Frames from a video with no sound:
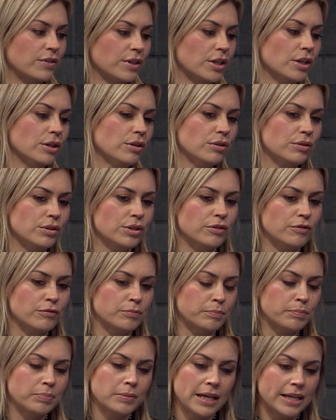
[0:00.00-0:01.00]
you, you've
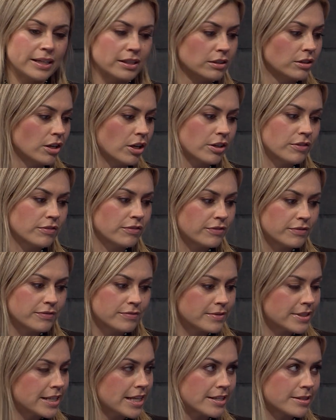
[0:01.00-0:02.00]
played a lot of
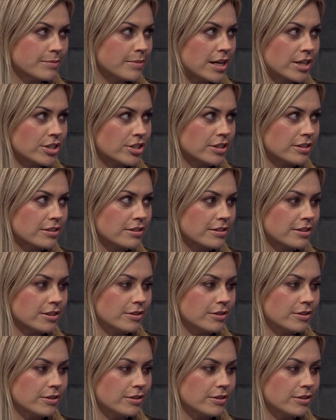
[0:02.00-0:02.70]
Test matches.